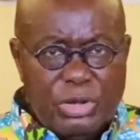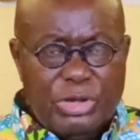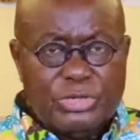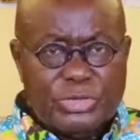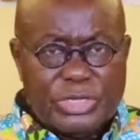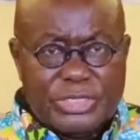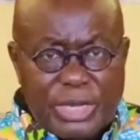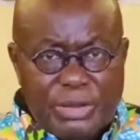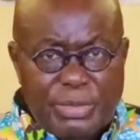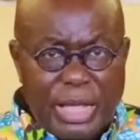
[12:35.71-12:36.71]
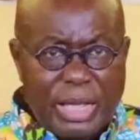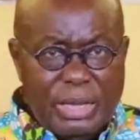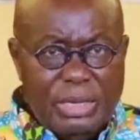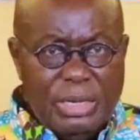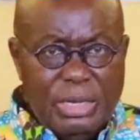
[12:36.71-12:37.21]
going to the
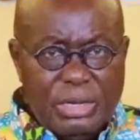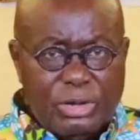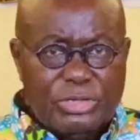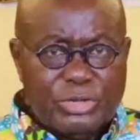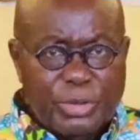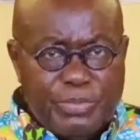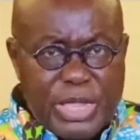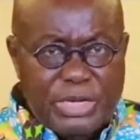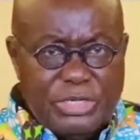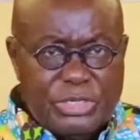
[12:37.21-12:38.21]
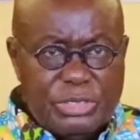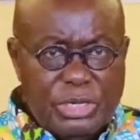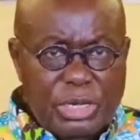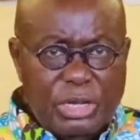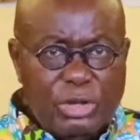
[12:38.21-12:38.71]
cinema, going to the beach,